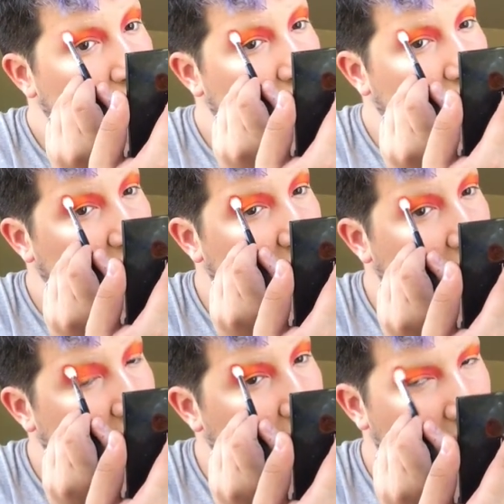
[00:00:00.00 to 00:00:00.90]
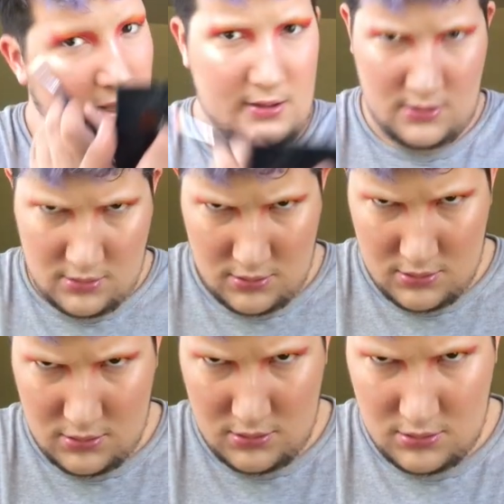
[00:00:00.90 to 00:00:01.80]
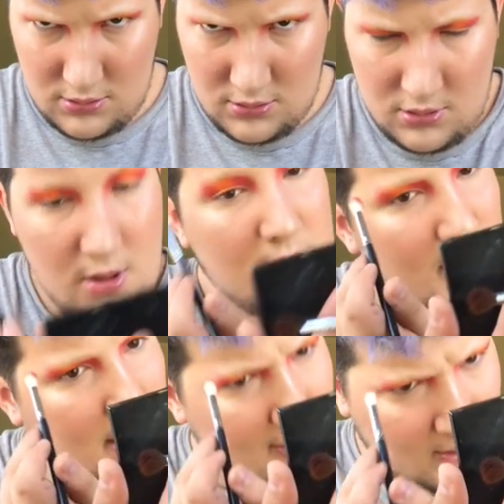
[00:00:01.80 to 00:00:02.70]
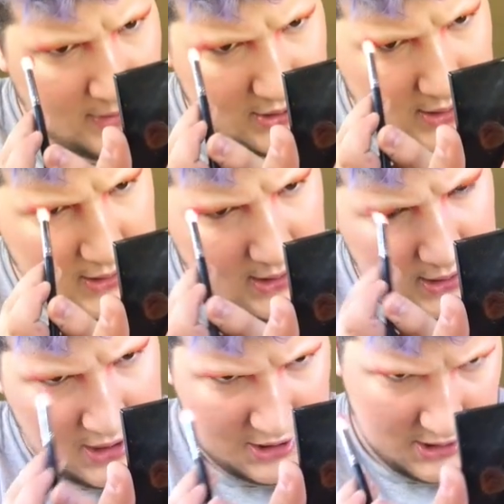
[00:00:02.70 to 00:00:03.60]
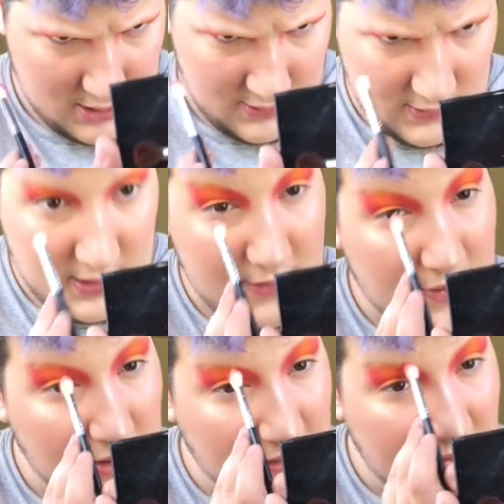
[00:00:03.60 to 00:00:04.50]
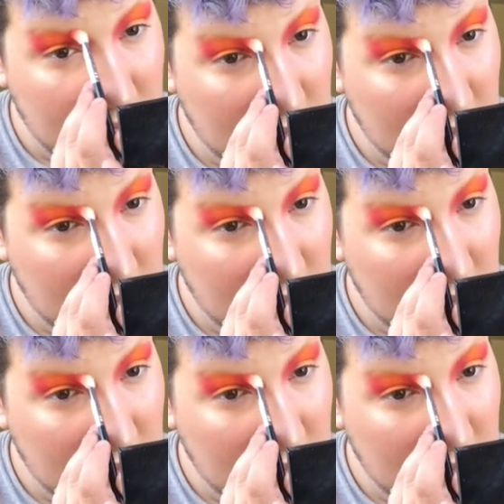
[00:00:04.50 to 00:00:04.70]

The reason I do that is to make sure that the eyeshadow is even on